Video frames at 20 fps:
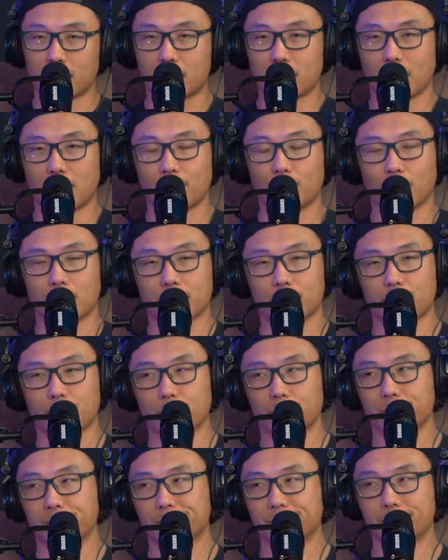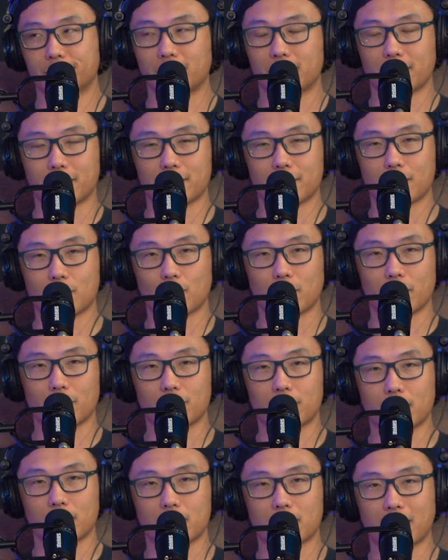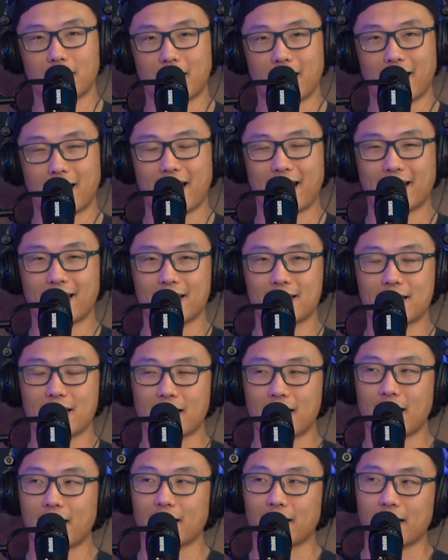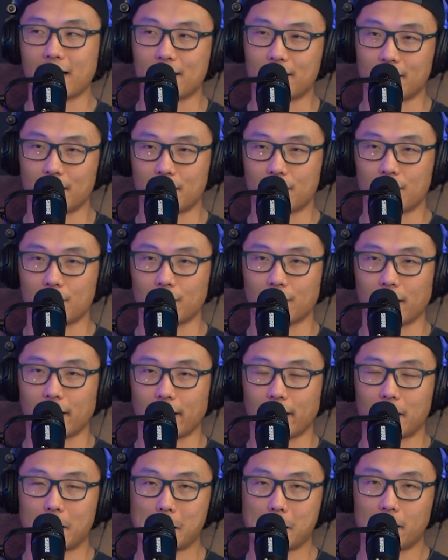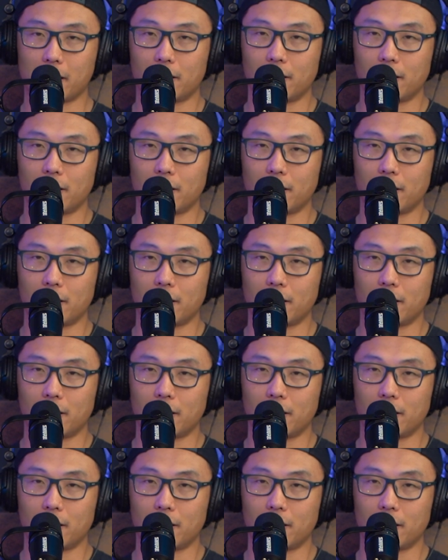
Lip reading: tough one too, because it's one of those things, and I guess that kind of gets into, like,